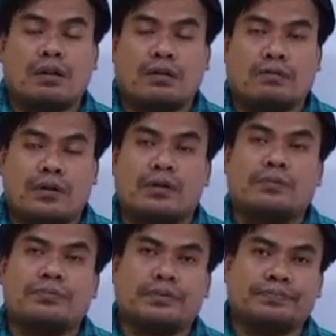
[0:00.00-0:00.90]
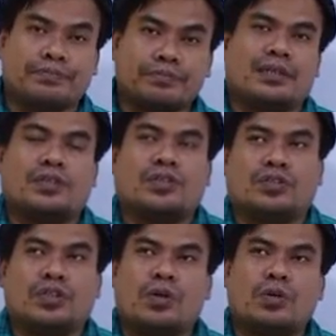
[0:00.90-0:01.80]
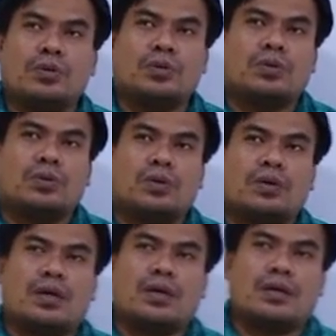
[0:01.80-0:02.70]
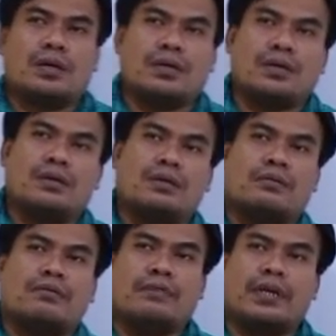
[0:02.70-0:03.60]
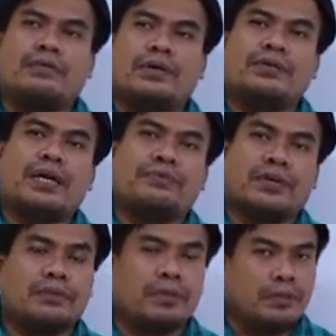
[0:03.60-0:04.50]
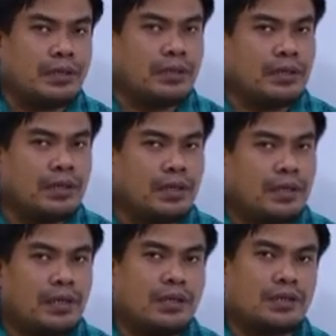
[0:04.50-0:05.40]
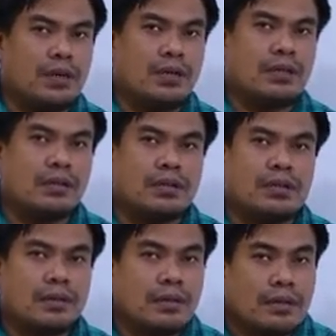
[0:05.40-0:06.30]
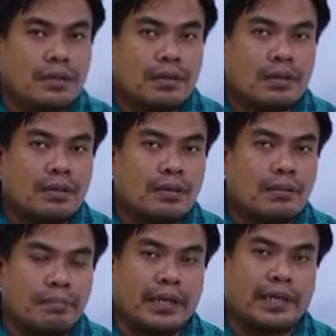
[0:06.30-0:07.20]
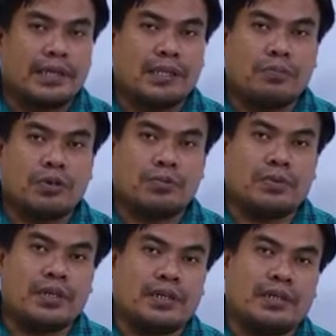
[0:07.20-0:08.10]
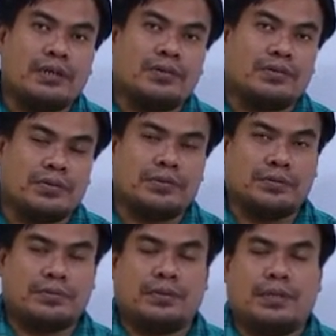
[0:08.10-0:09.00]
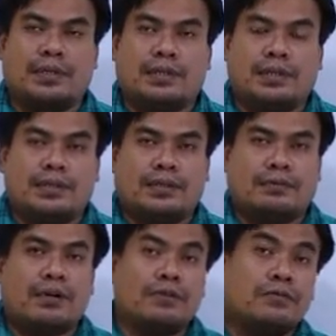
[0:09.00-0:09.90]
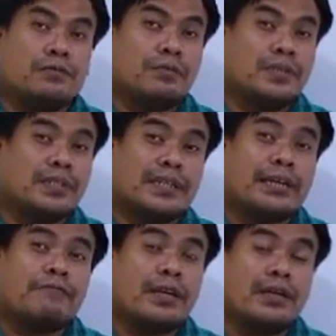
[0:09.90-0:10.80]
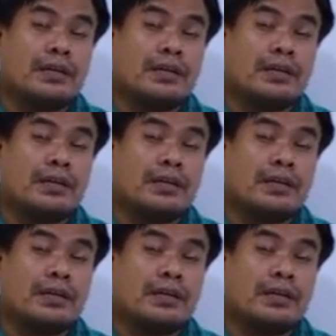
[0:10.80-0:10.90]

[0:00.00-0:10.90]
verbs. So whenever you have to take permission, it's called may, the possibility also. What could be the second one?